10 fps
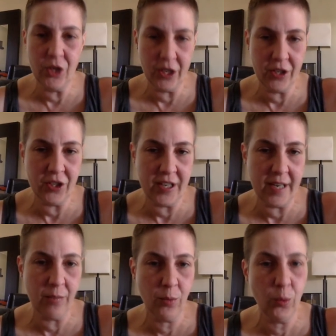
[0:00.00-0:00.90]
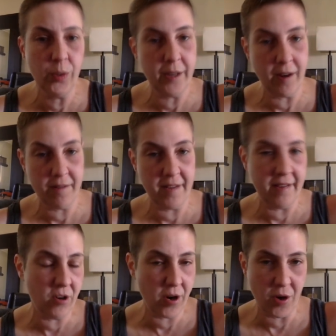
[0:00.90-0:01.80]
Judge Day ruled in our
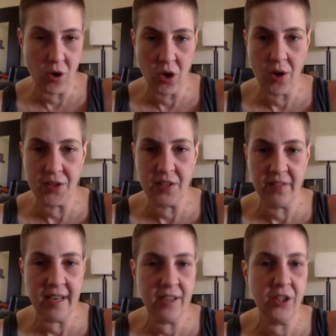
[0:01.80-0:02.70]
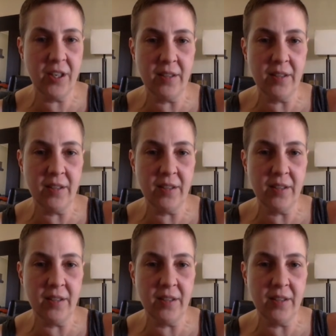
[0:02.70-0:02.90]
favor on all causes of action,